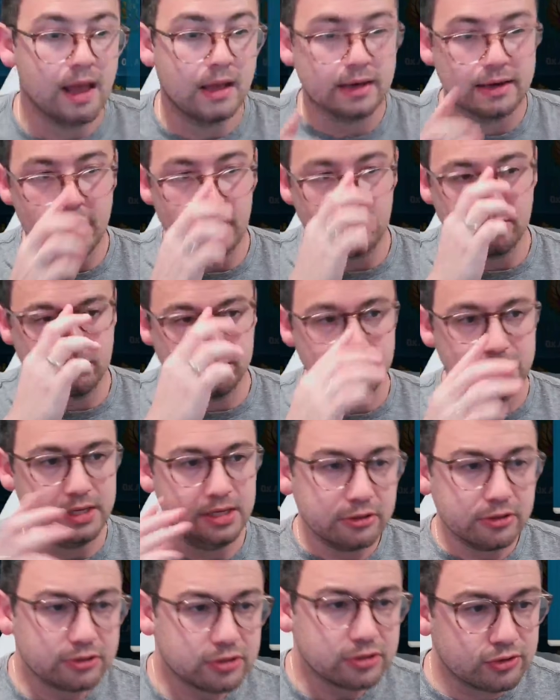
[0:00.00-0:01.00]
Now,
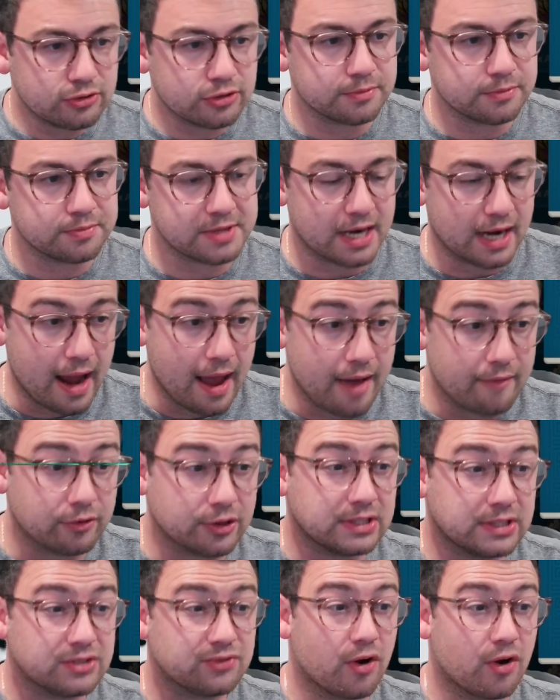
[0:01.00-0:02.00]
here's the troops that I have on
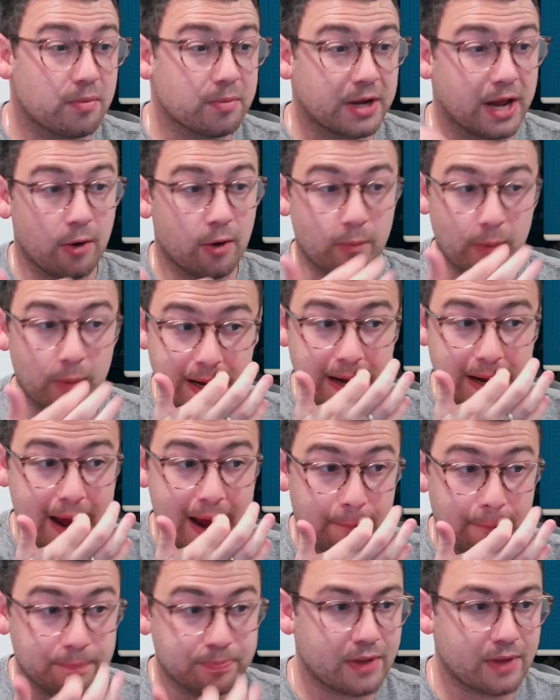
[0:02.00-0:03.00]
this farm account right
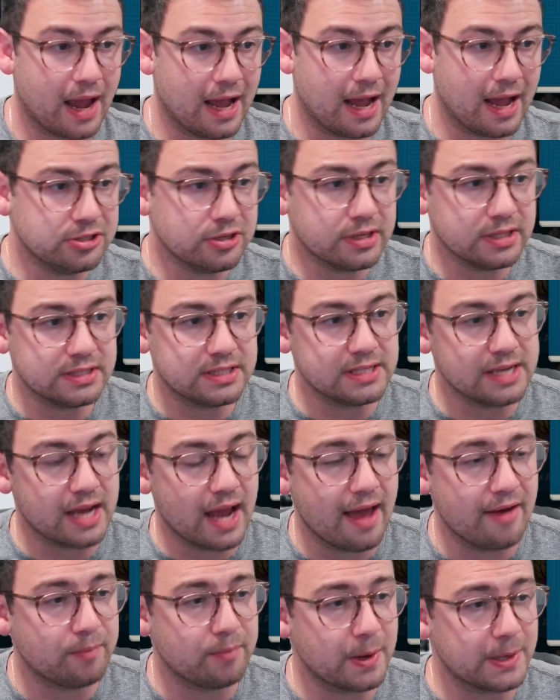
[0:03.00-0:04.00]
now. As you can see, I
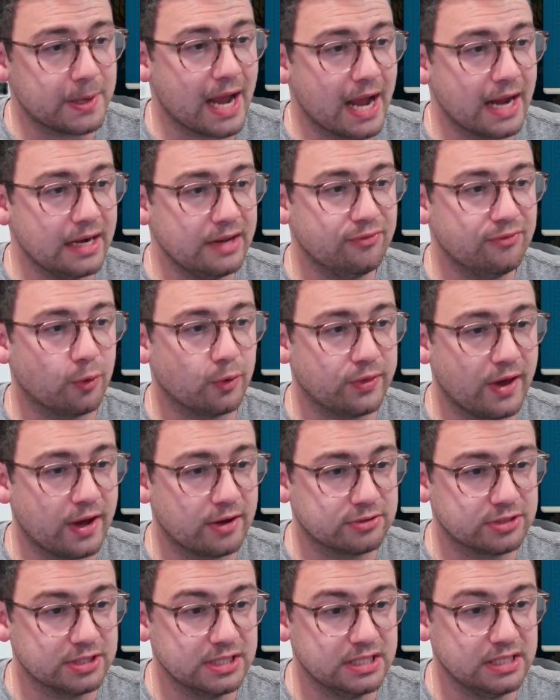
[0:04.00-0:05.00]
have about
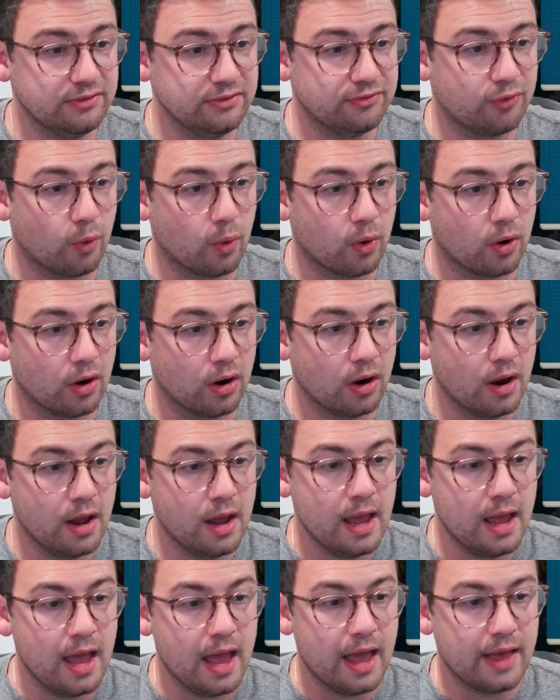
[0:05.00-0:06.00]
94,000 T4
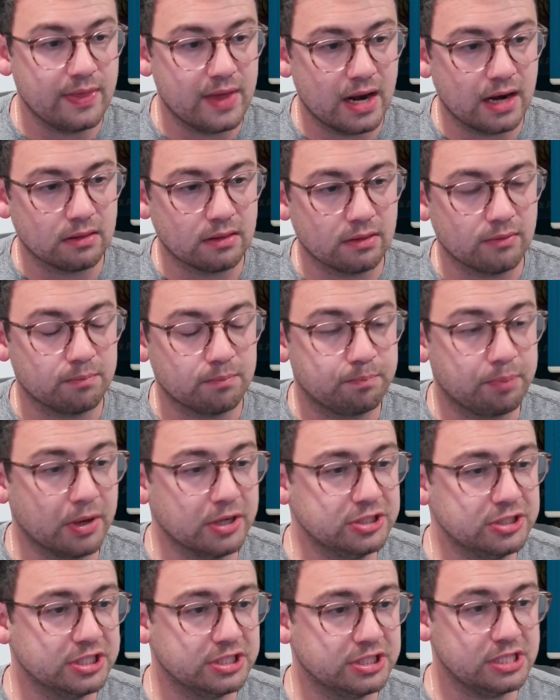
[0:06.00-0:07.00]
and then a
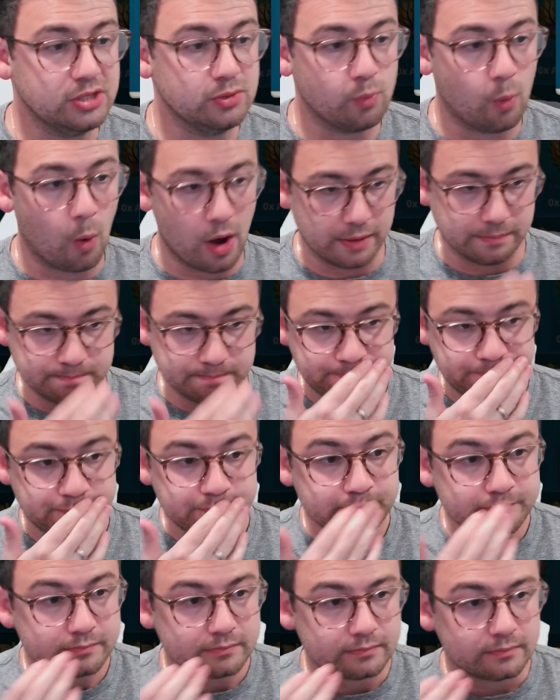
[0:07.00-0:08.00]
bunch of T1.
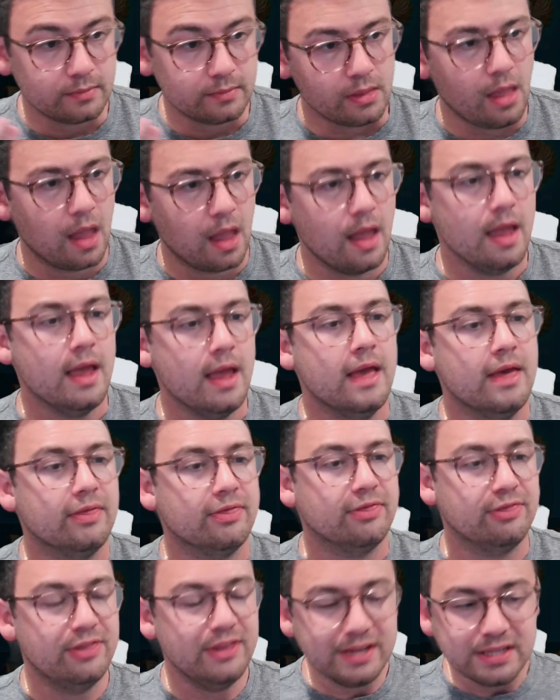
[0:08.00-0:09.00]

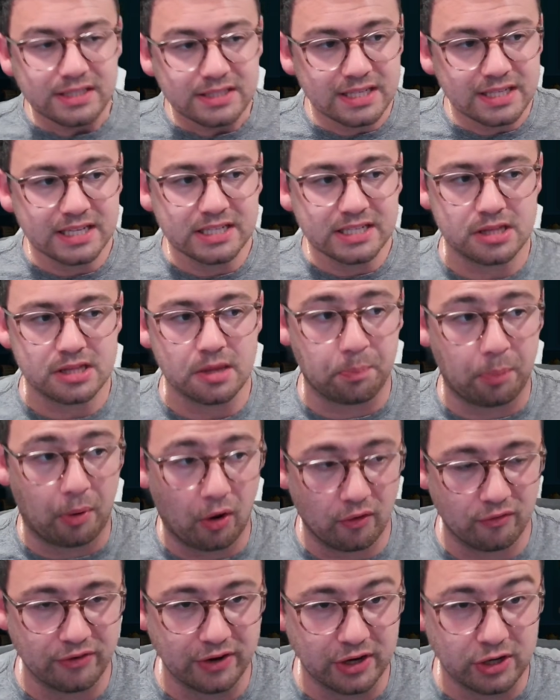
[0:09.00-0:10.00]
This is the
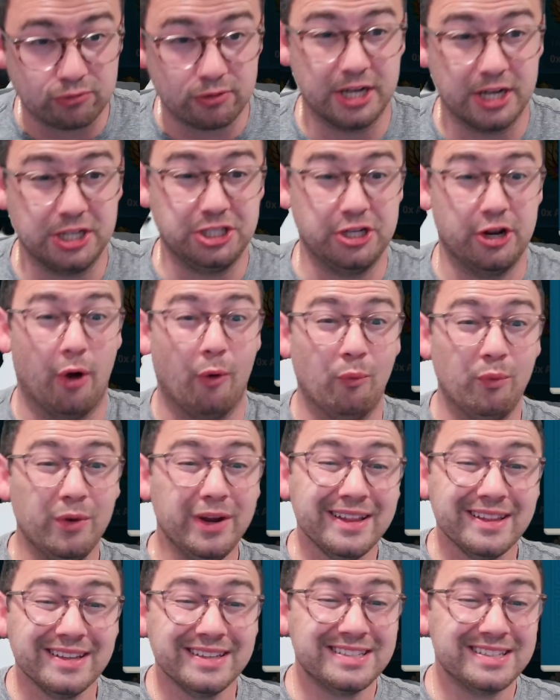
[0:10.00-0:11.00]
perfect ratio.
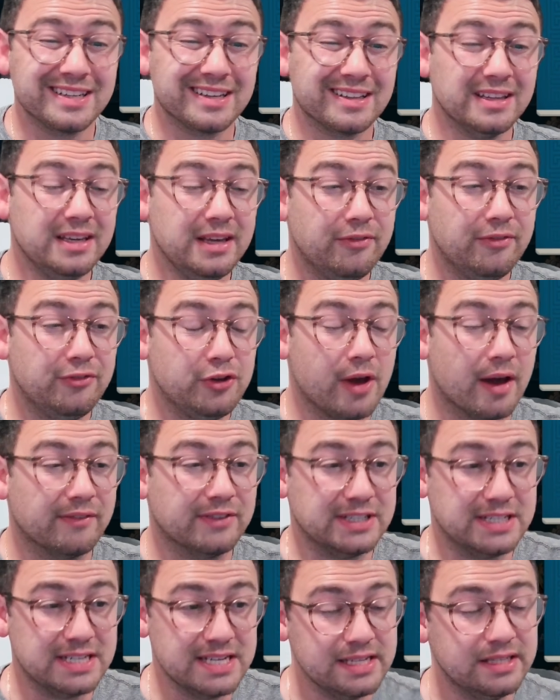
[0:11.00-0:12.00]
Realistically, if you have a
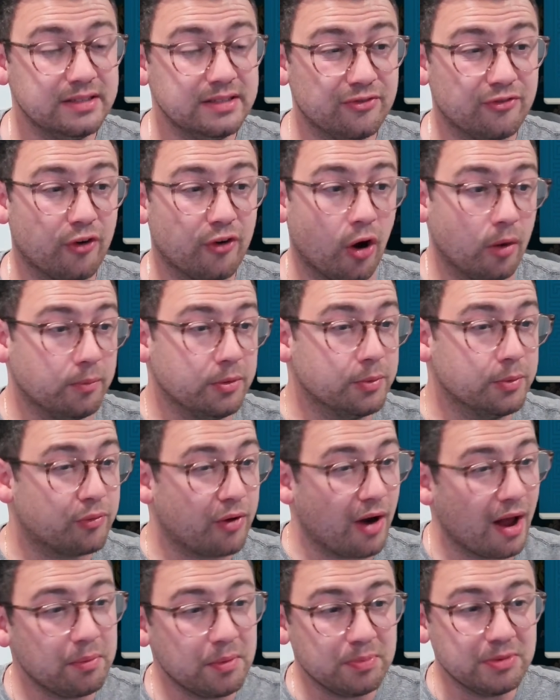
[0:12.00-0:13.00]
decent farm, you
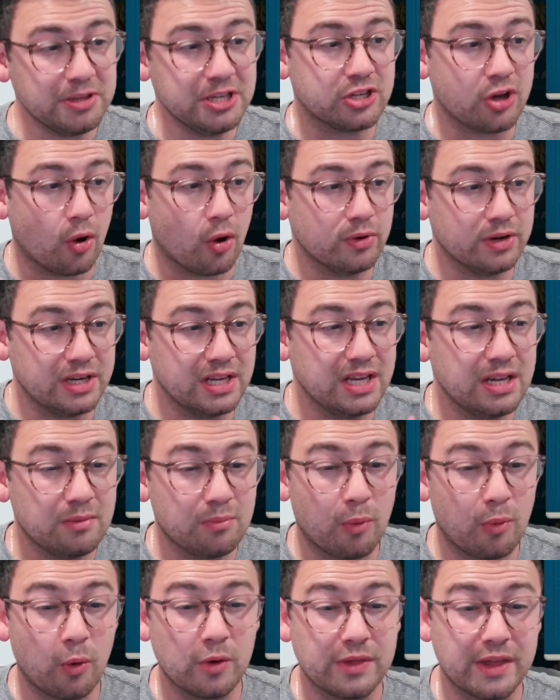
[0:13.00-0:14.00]
probably don't need
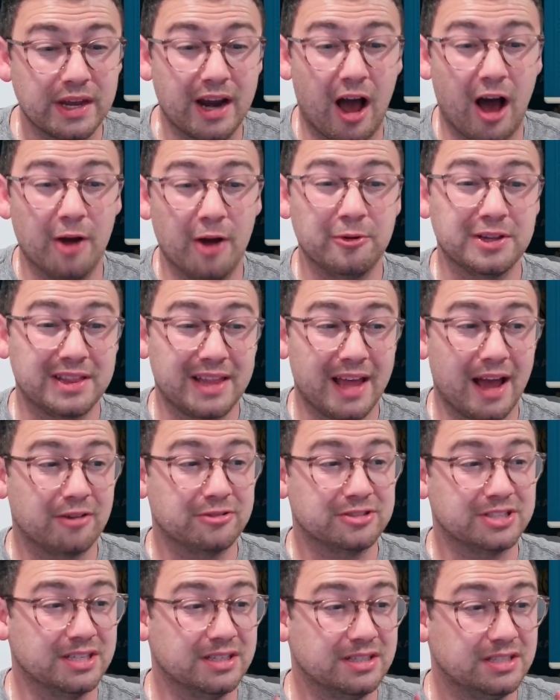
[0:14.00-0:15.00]
more than
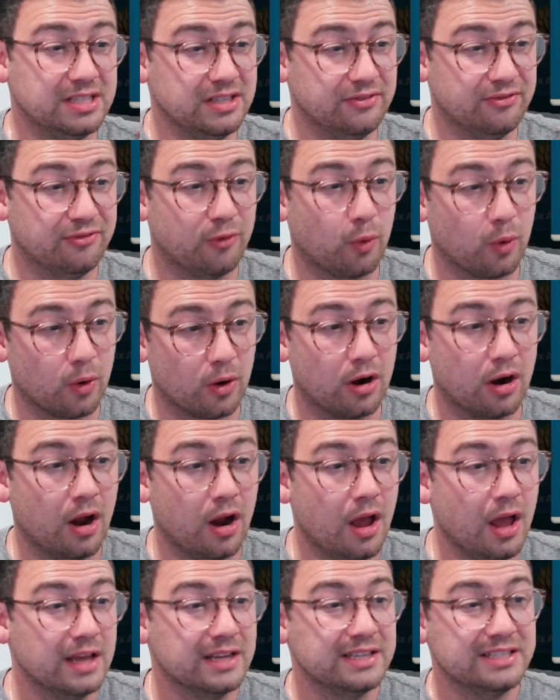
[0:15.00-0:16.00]
100,000 T4
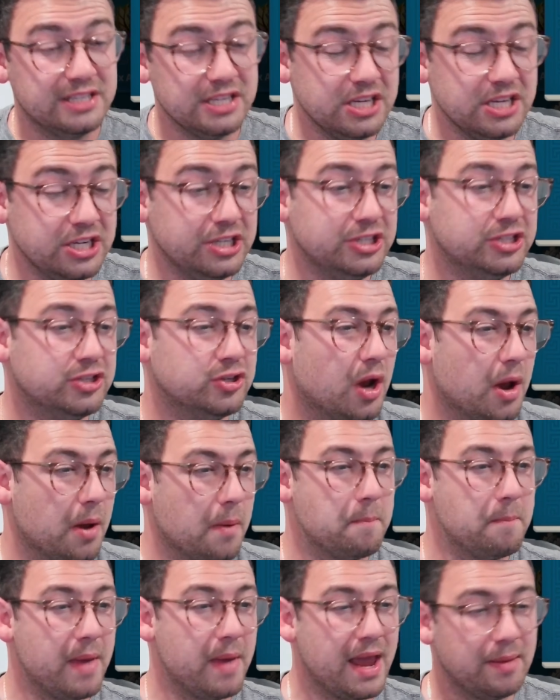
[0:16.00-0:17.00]
siege.
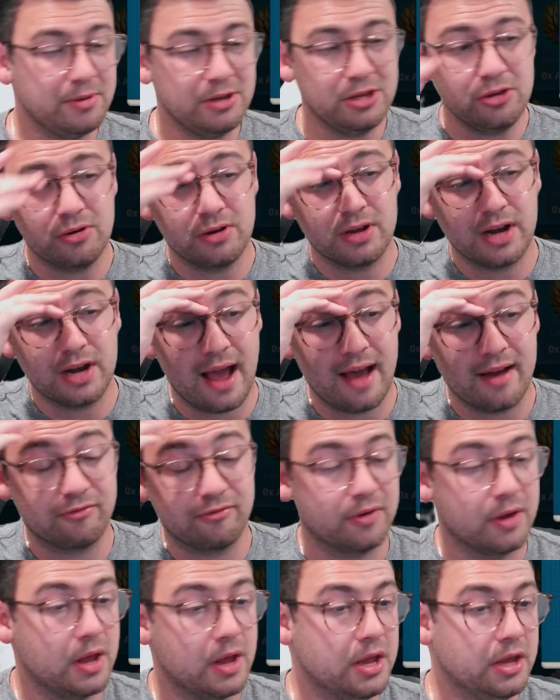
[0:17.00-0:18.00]
Maybe you could have,
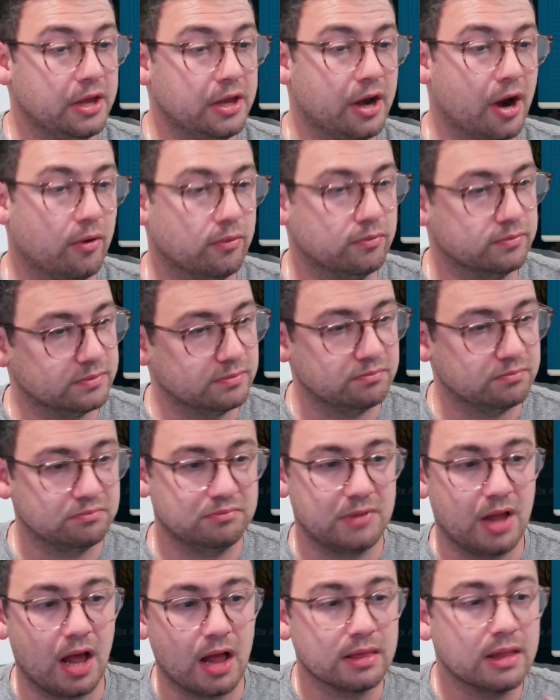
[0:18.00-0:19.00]

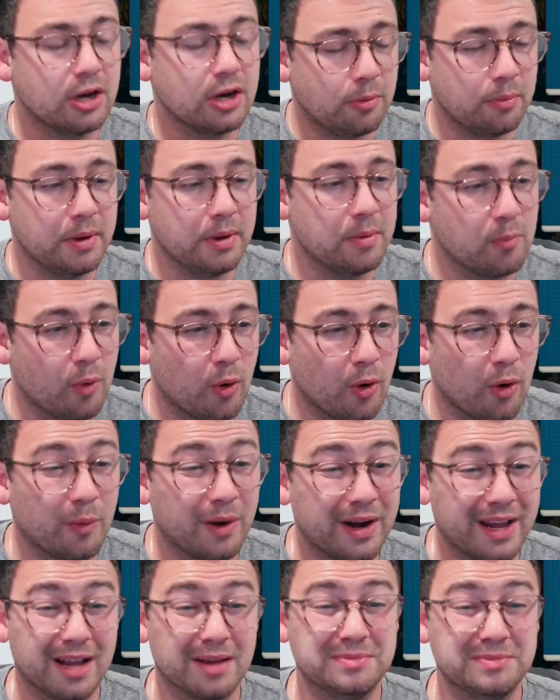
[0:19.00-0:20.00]
a little bit more when
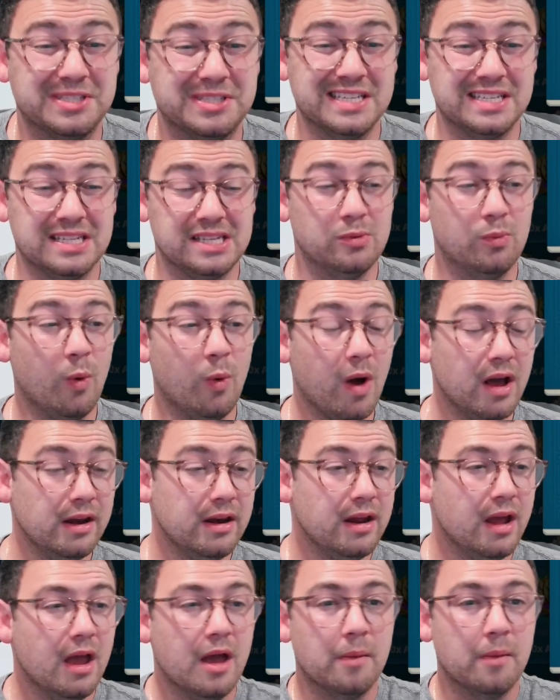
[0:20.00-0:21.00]
it comes to T1,
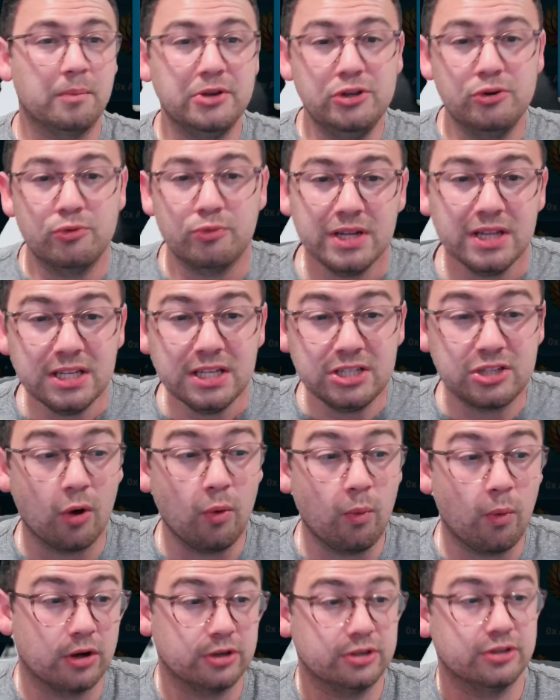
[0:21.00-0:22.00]
but you really don't
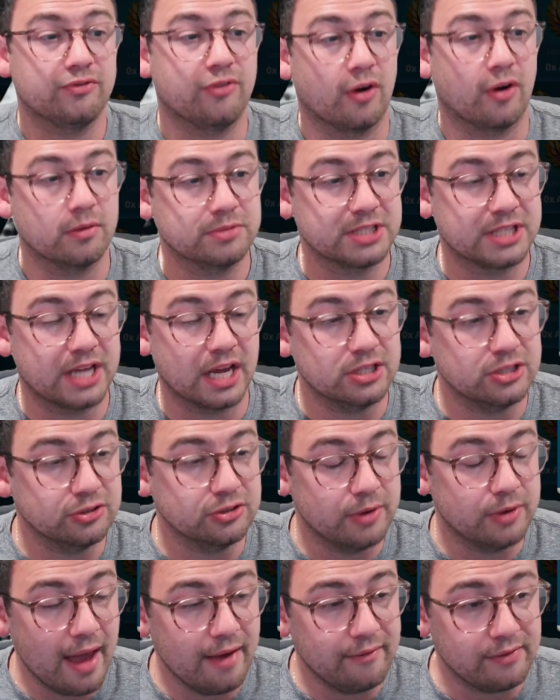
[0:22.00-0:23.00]
want your farms to get too
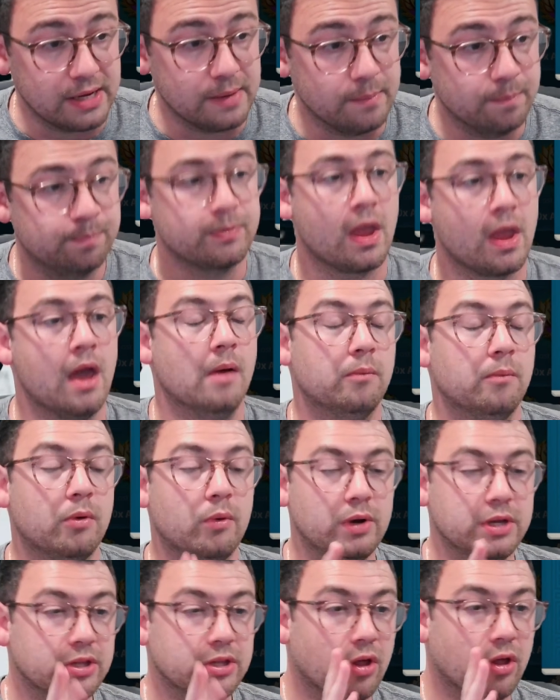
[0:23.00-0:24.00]
heavy. But
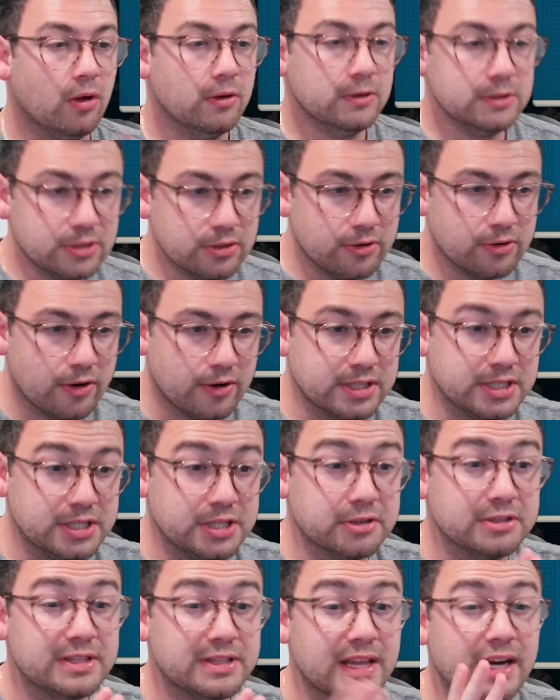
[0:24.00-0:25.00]
what you'll also notice
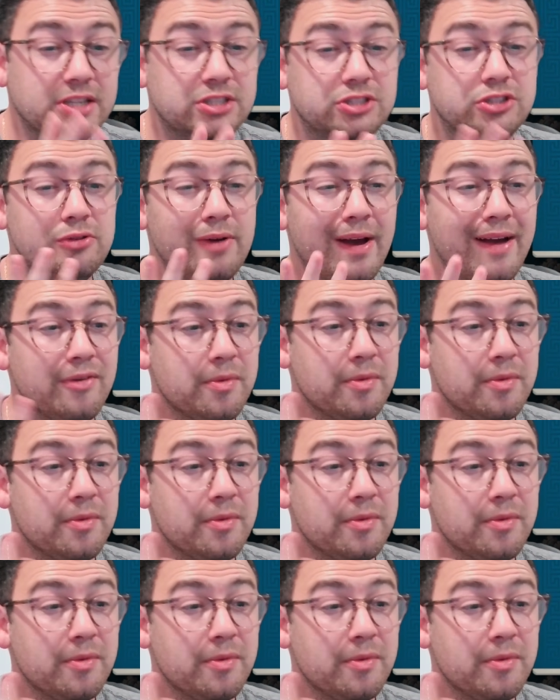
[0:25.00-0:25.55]
here is that I do have a